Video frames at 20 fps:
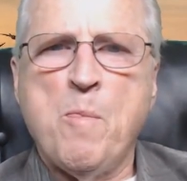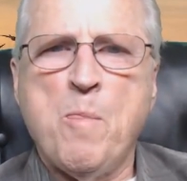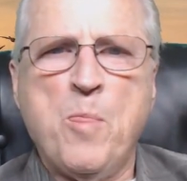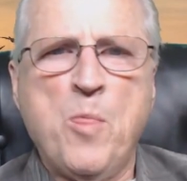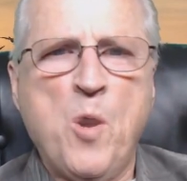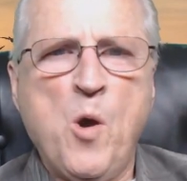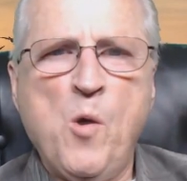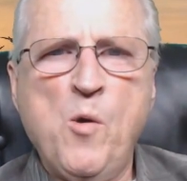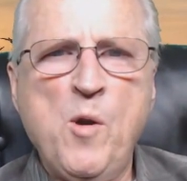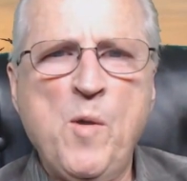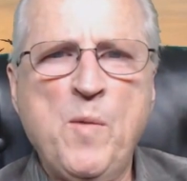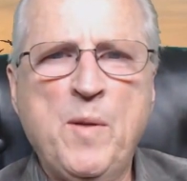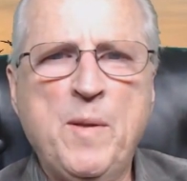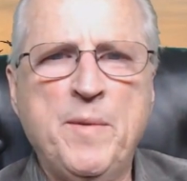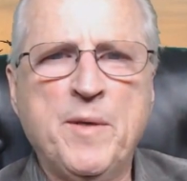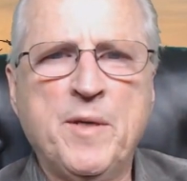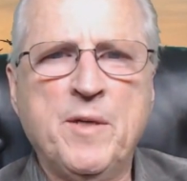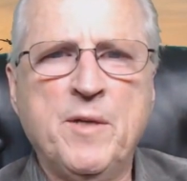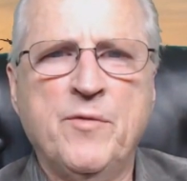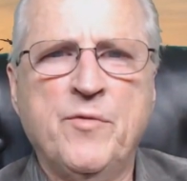No
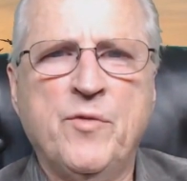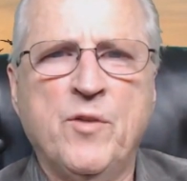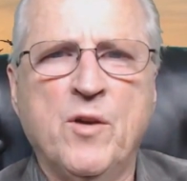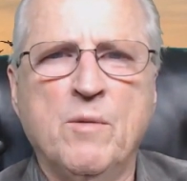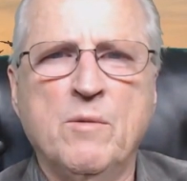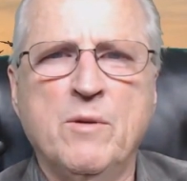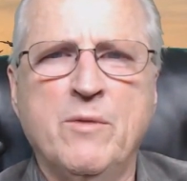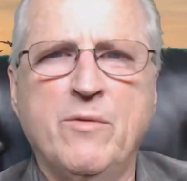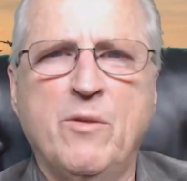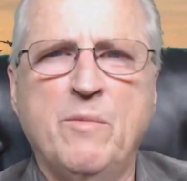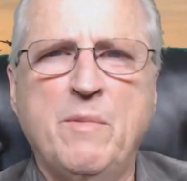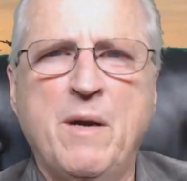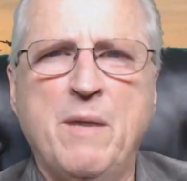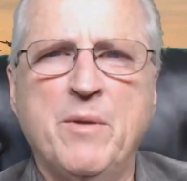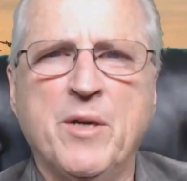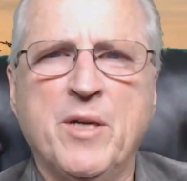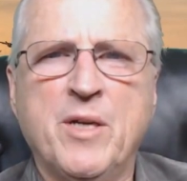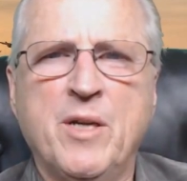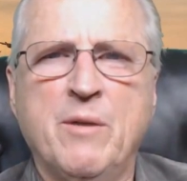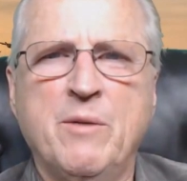Republican form of
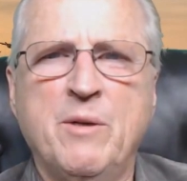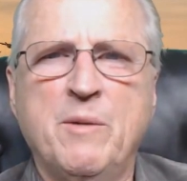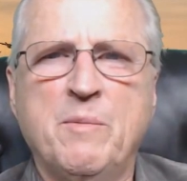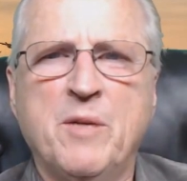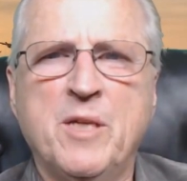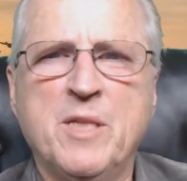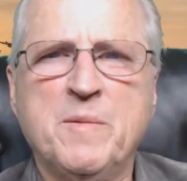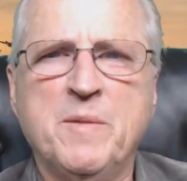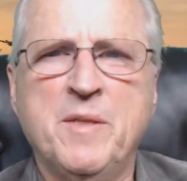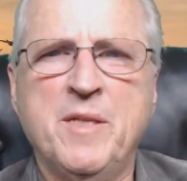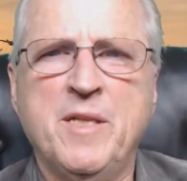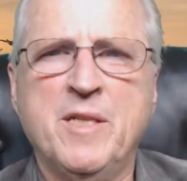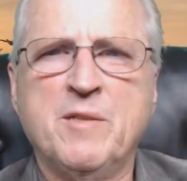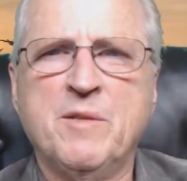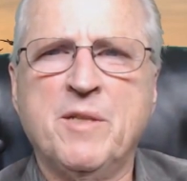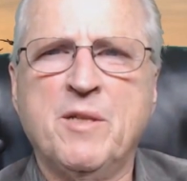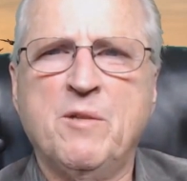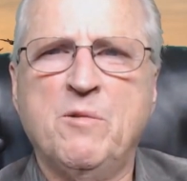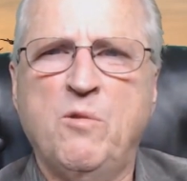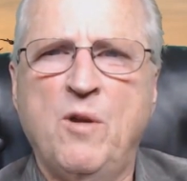Obamacare replacement is
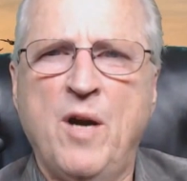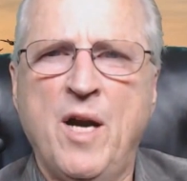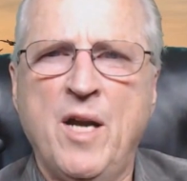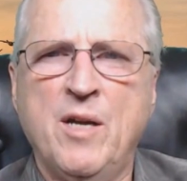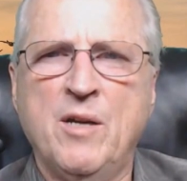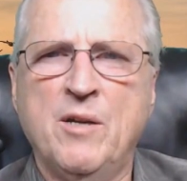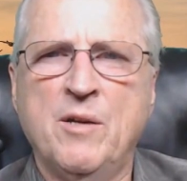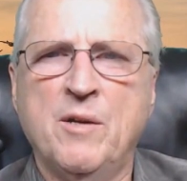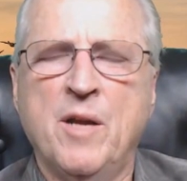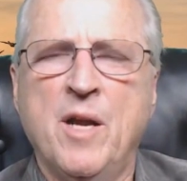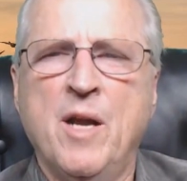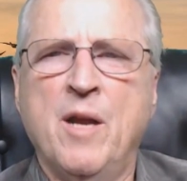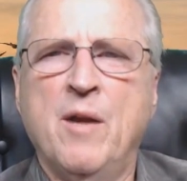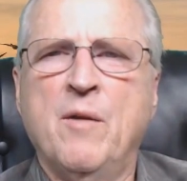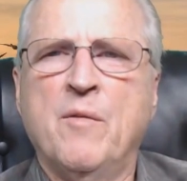required.